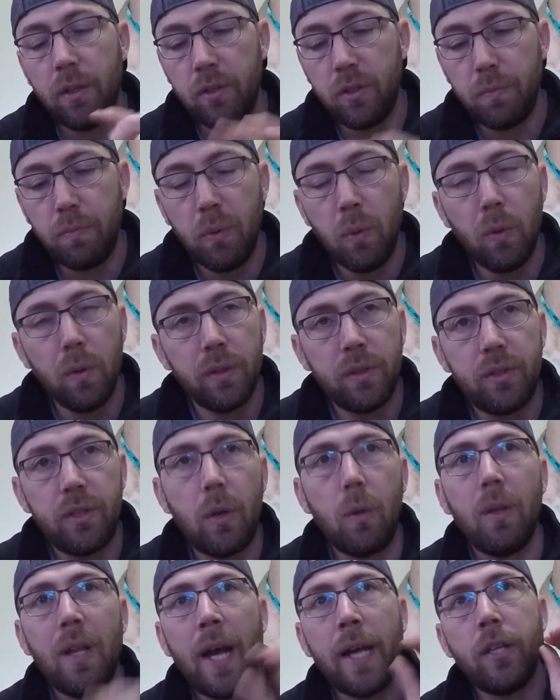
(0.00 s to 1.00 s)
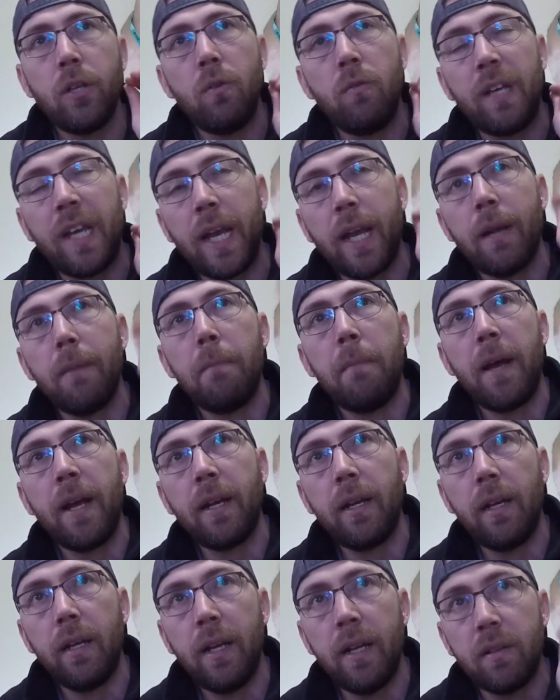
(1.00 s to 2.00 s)
spool is so light you can't
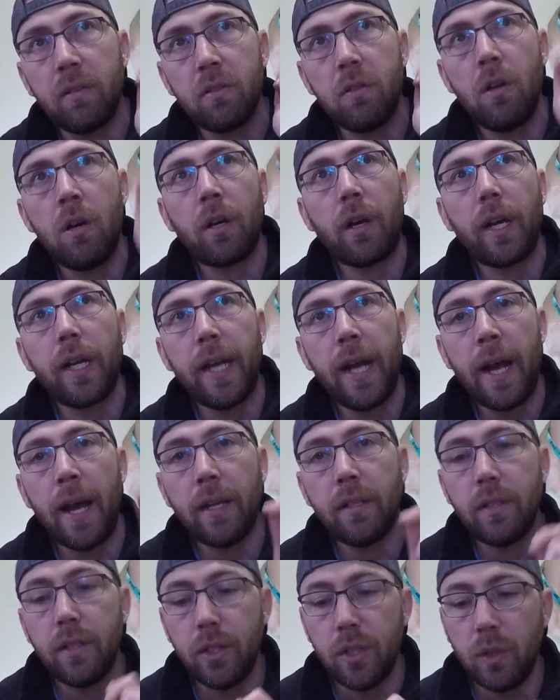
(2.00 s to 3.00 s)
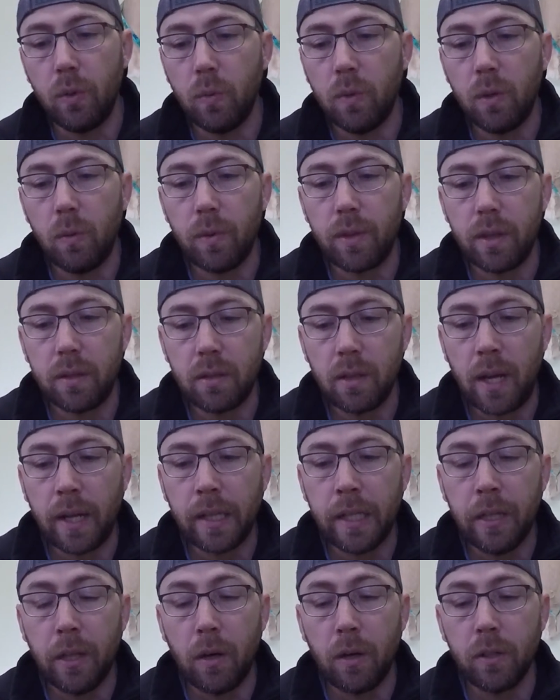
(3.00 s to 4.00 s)
make as long a cast as you would with a
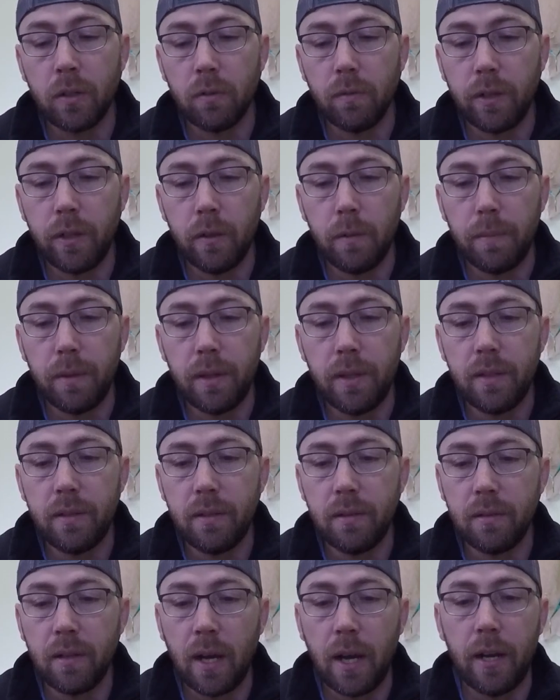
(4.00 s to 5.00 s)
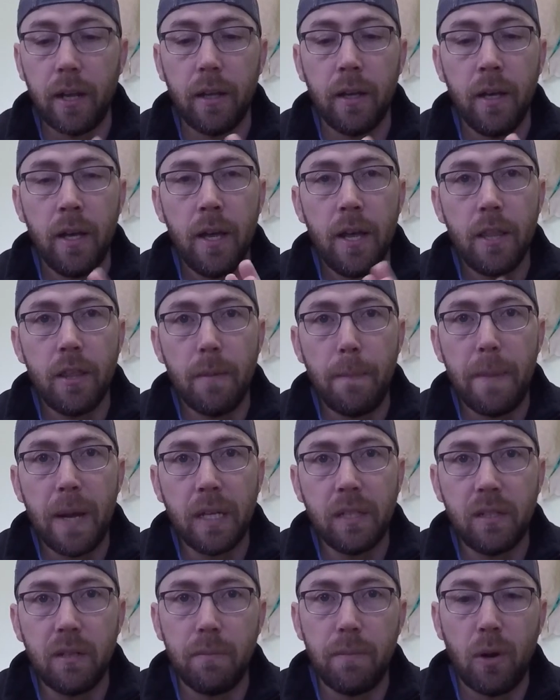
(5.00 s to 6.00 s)
slightly larger reel, but this is kind of the
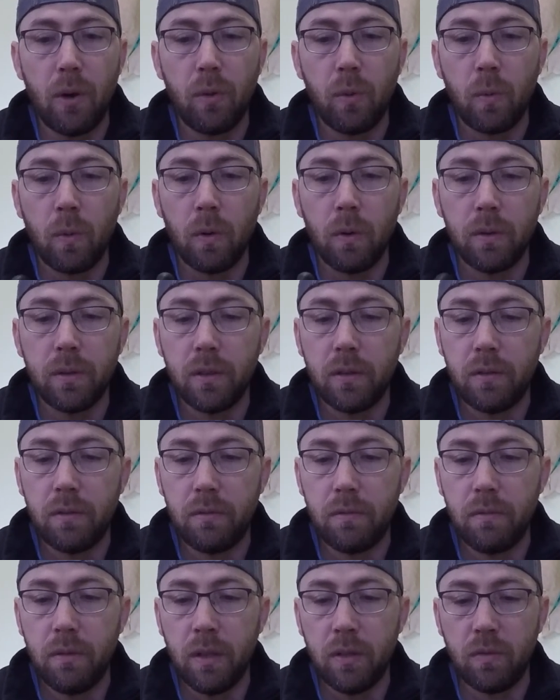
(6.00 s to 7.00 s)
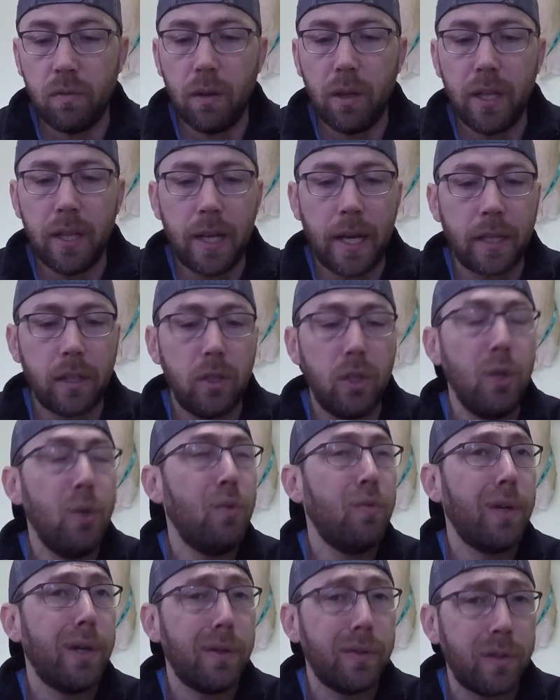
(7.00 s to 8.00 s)
best of both worlds. It's really like 2
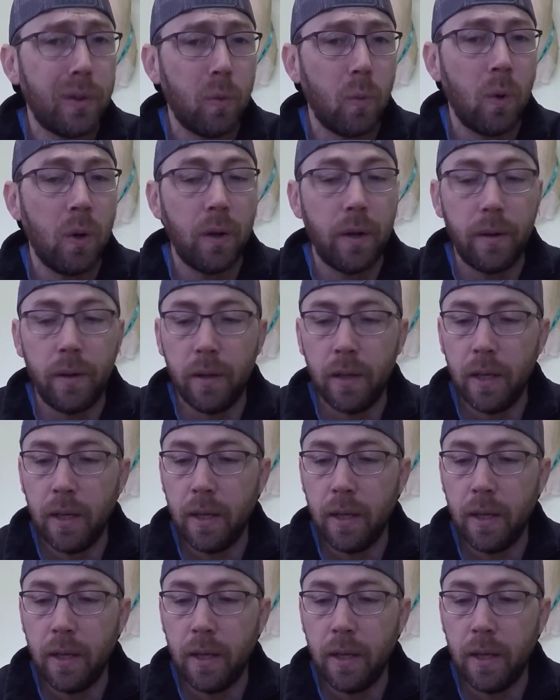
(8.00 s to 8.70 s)
reels in one.